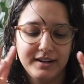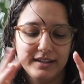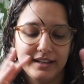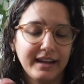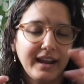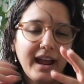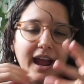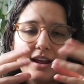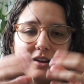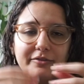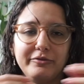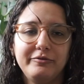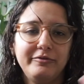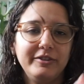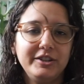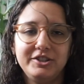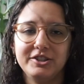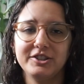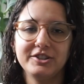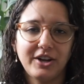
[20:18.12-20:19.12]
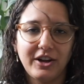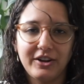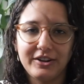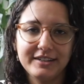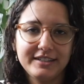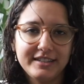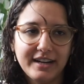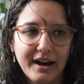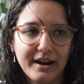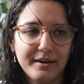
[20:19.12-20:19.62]
I fidget all
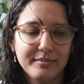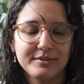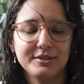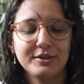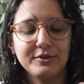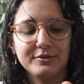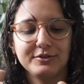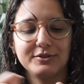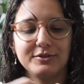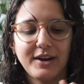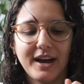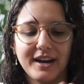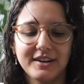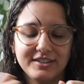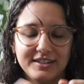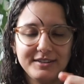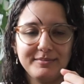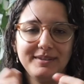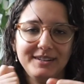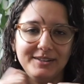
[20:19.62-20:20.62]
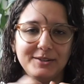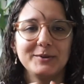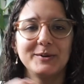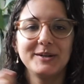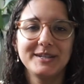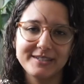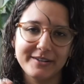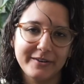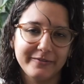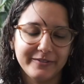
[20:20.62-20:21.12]
the time, so to actually be
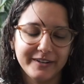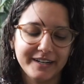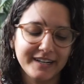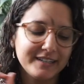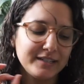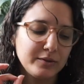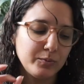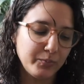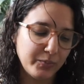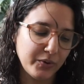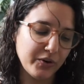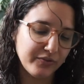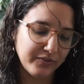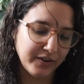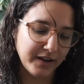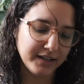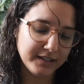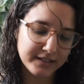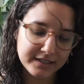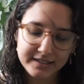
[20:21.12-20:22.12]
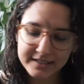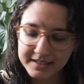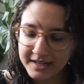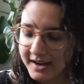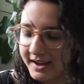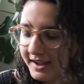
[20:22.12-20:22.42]
doing something, it's perfect.